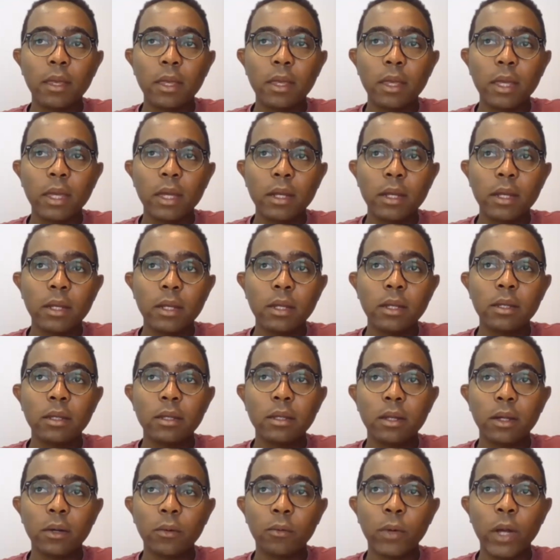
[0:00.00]

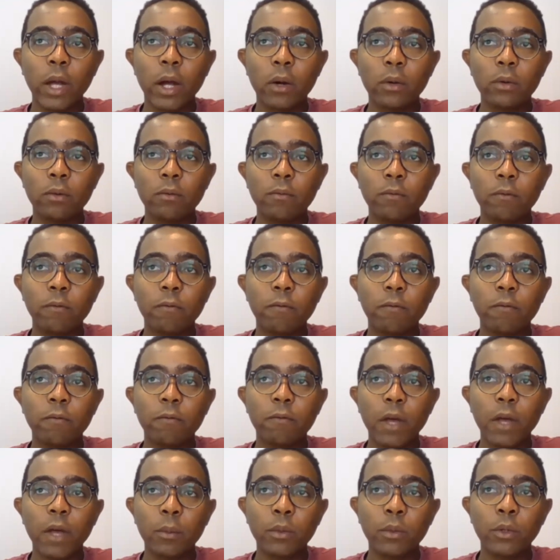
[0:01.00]
in around
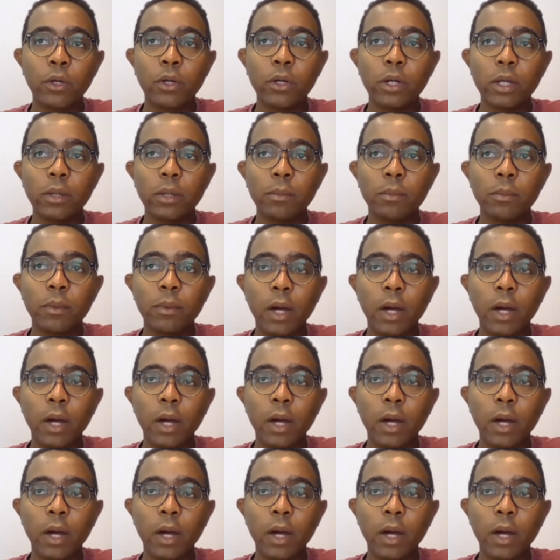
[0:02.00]
February.